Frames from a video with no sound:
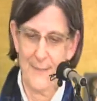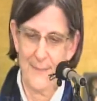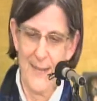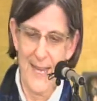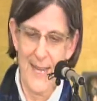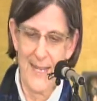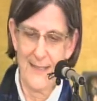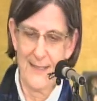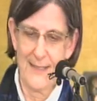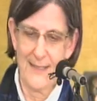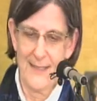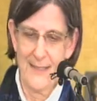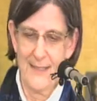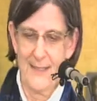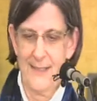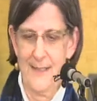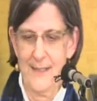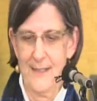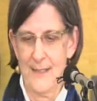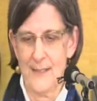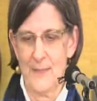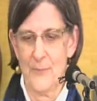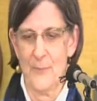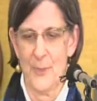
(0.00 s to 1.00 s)

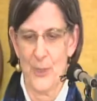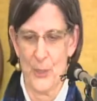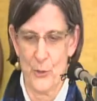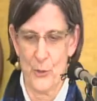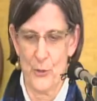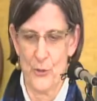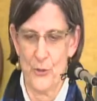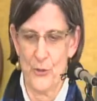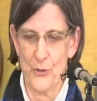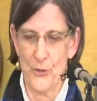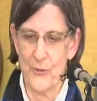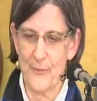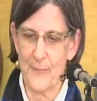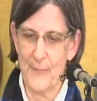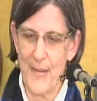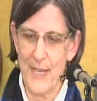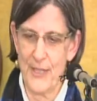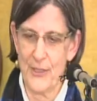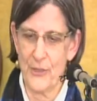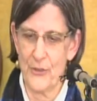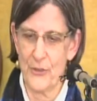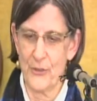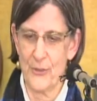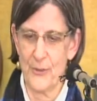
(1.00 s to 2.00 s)
magazines and pictures,
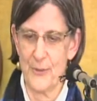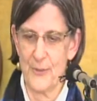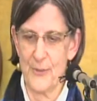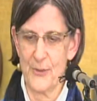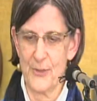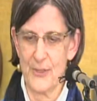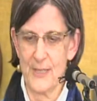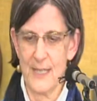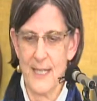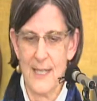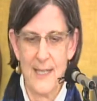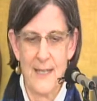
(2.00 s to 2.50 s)
manuscripts,